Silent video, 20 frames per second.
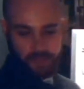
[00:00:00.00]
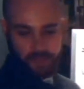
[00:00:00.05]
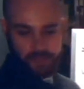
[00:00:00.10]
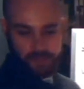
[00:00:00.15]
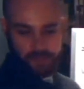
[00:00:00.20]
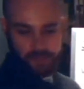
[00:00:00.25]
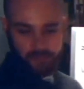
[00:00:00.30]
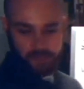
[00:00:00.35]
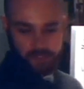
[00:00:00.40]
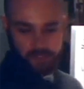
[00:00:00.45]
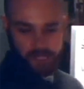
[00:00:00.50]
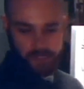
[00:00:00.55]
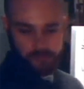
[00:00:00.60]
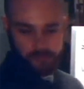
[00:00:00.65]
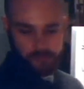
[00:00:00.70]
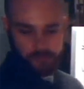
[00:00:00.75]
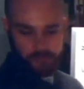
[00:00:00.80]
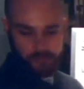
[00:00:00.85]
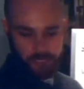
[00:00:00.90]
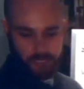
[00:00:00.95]
that is our
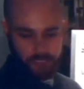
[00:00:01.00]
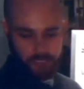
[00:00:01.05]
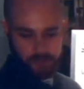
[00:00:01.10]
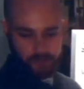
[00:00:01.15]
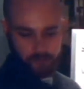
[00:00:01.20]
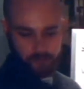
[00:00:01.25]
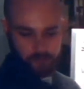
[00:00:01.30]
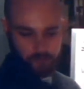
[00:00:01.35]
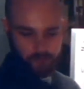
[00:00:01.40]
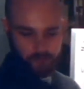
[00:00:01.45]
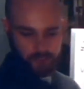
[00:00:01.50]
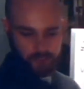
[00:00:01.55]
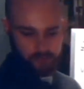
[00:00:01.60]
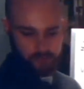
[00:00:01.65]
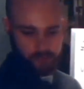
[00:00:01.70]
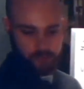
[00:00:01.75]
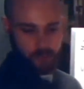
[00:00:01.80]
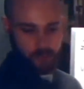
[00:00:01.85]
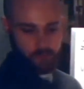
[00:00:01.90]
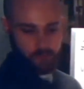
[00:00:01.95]
class for today. We went a
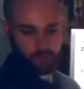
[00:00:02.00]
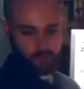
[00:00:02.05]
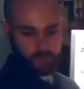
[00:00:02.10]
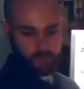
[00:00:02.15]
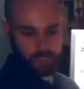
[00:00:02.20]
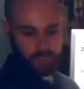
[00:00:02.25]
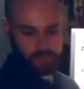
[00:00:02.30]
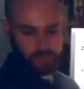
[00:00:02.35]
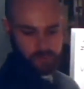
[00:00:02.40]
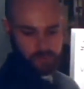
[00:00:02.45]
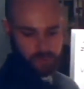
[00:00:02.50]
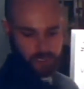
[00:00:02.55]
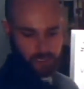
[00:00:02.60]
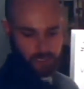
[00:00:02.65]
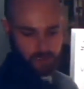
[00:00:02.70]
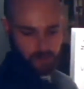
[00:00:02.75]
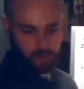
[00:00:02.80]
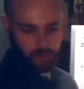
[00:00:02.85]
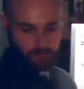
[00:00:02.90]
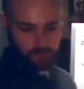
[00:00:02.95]
little bit over, but that's
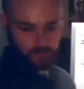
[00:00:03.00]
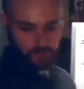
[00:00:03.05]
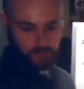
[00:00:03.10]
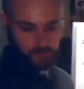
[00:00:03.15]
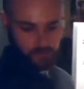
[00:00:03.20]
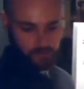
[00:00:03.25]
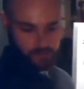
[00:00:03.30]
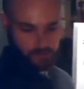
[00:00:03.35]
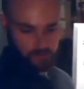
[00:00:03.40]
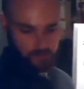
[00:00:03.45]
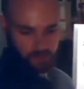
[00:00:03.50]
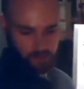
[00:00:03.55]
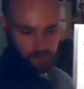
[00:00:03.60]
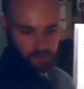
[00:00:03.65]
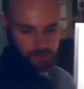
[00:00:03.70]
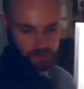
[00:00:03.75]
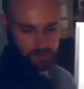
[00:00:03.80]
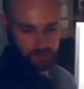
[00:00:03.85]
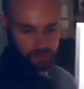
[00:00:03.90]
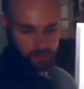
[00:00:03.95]
okay. Hopefully
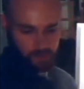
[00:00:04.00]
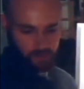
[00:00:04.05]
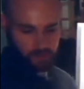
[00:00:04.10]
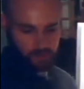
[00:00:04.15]
you